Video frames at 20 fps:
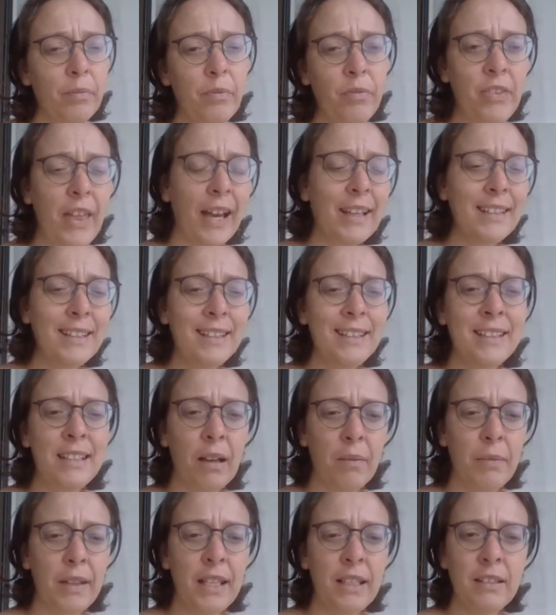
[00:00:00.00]
that is
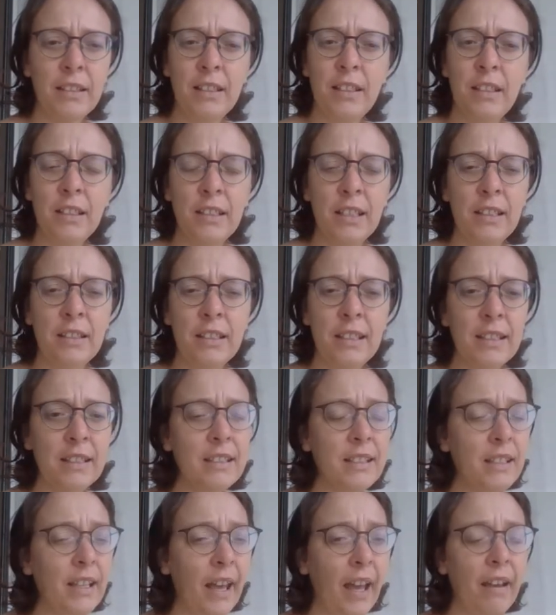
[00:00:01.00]
something that you need to
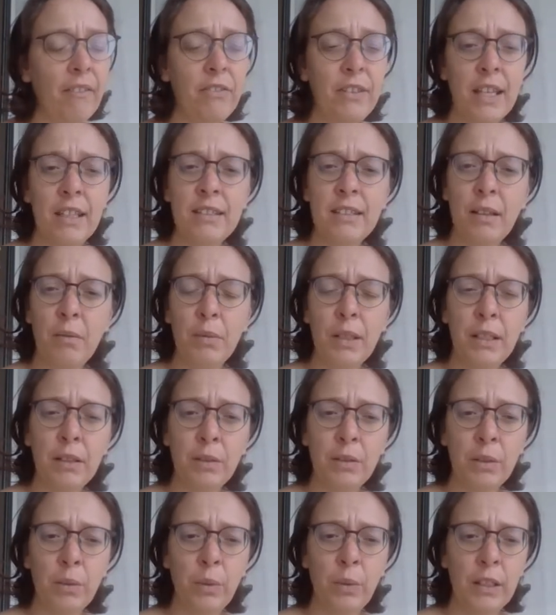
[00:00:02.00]
consider. If there's someone
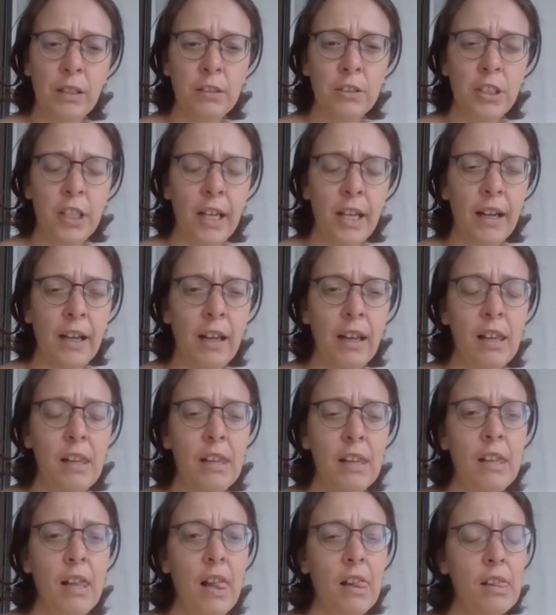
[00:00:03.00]
in a wheelchair,
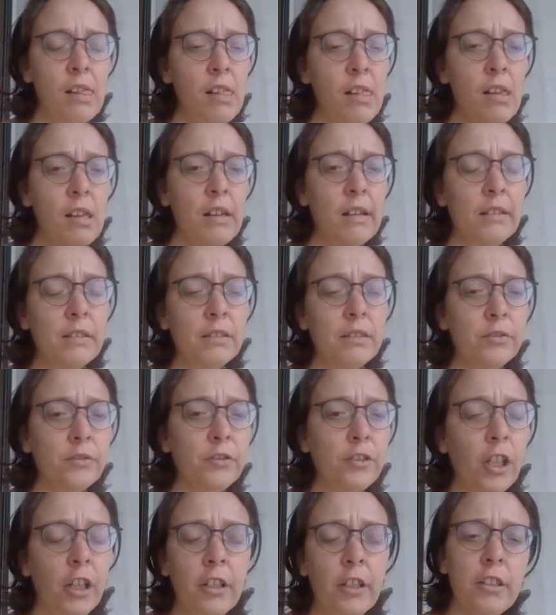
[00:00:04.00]

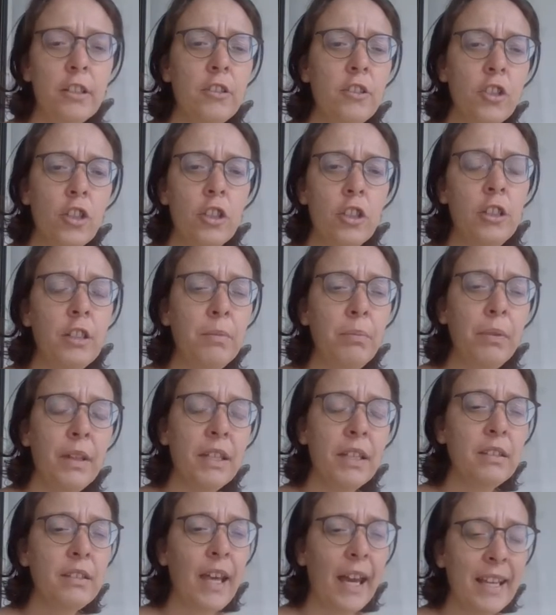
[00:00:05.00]
don't assume
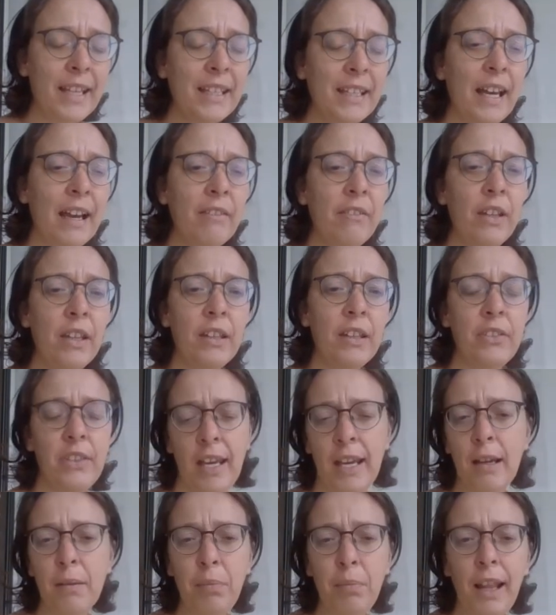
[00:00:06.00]
that they can have it at
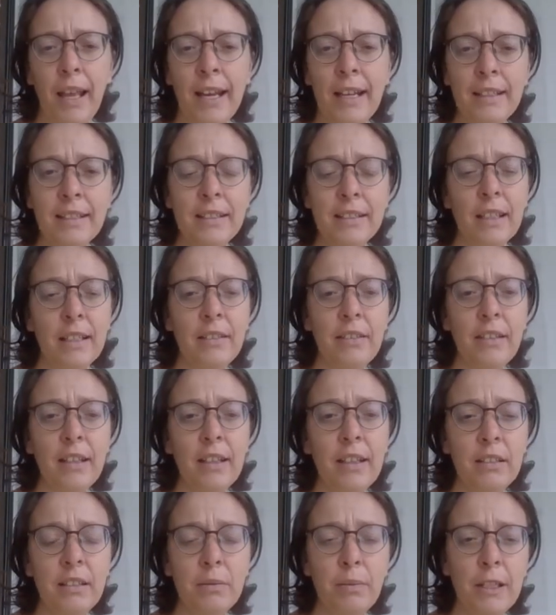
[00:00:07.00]
their place,
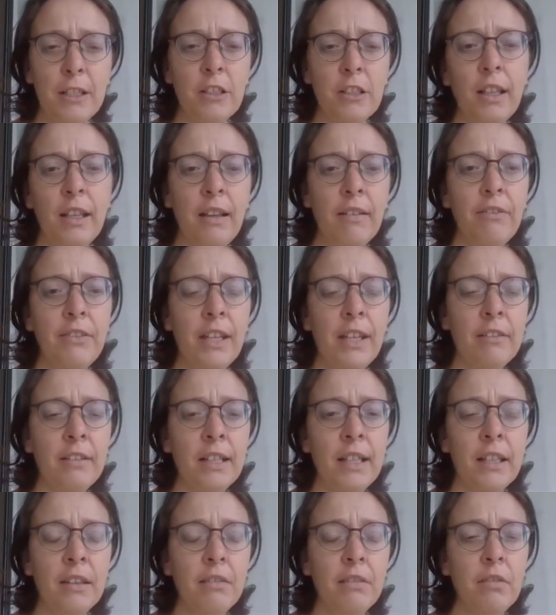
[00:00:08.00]
especially if they're
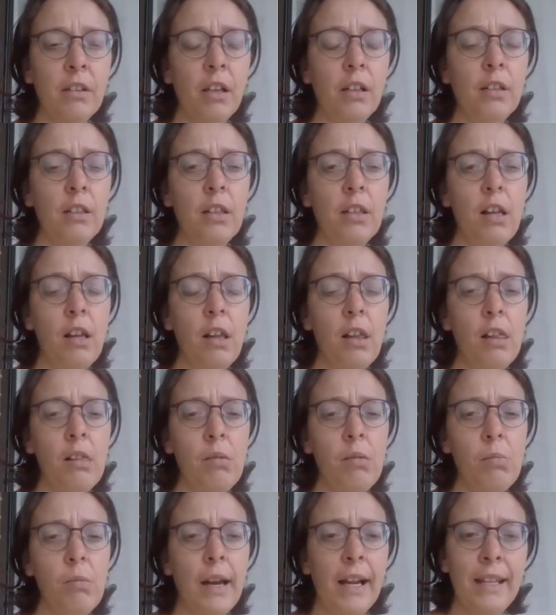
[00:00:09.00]
in
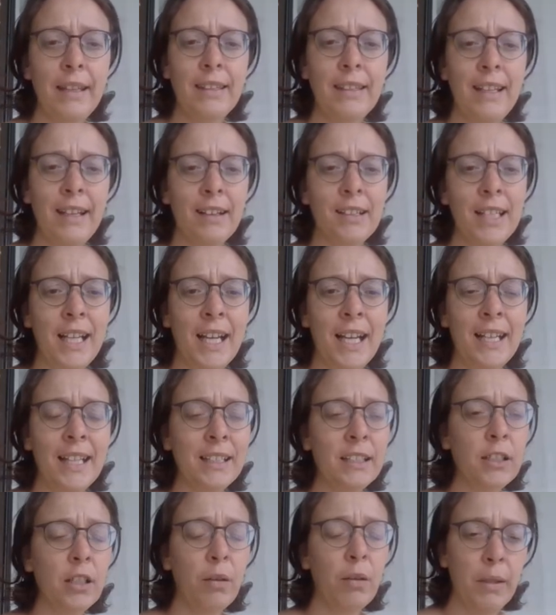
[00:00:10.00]
NDIA
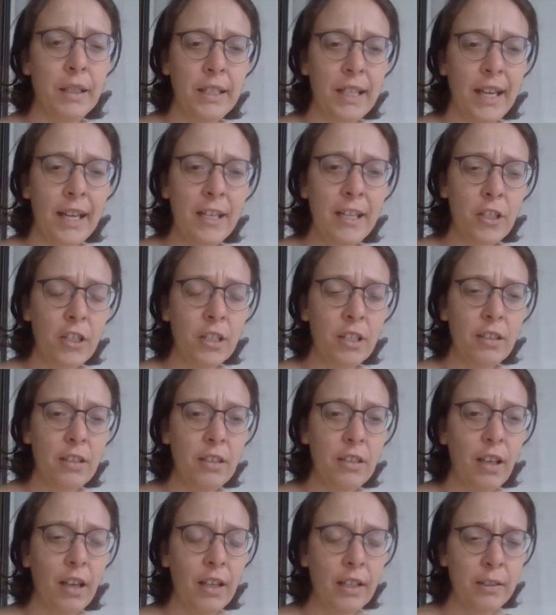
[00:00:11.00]
accommodation
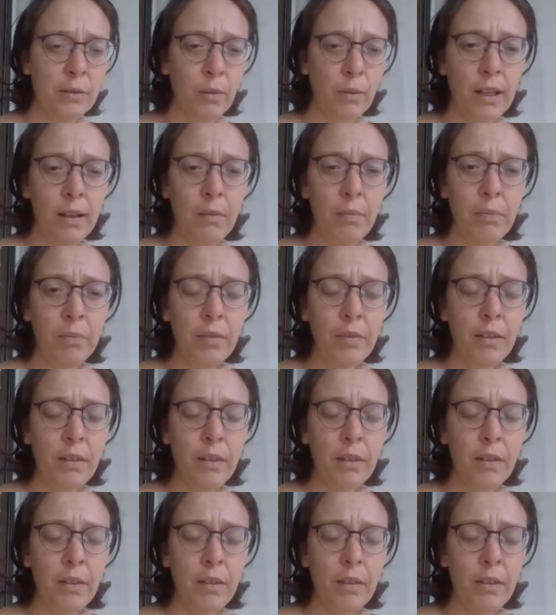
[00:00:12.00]
as well.